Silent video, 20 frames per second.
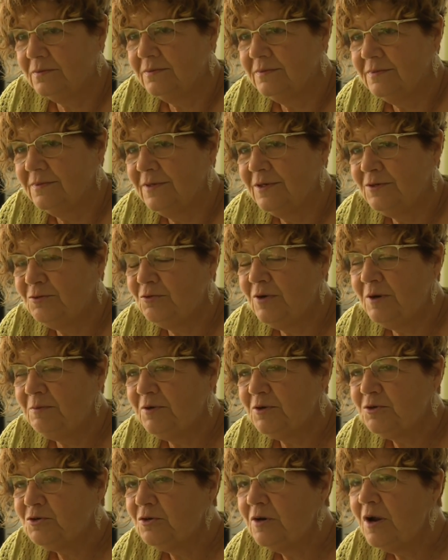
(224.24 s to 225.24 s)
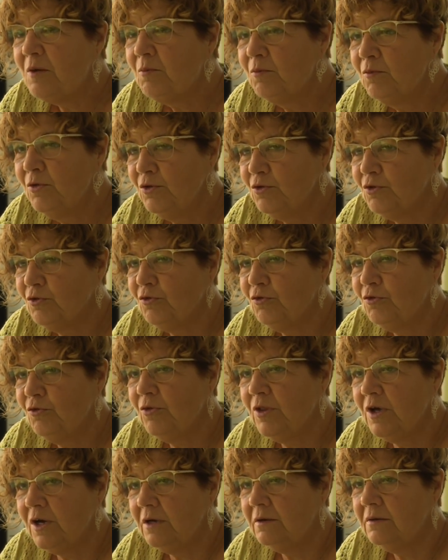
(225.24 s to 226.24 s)
Stubborn. He was
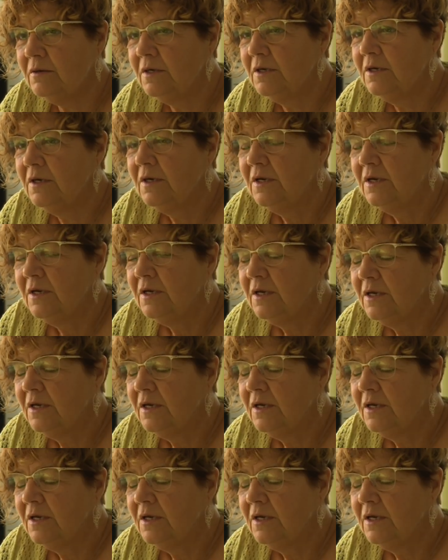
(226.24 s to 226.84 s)
always stubborn.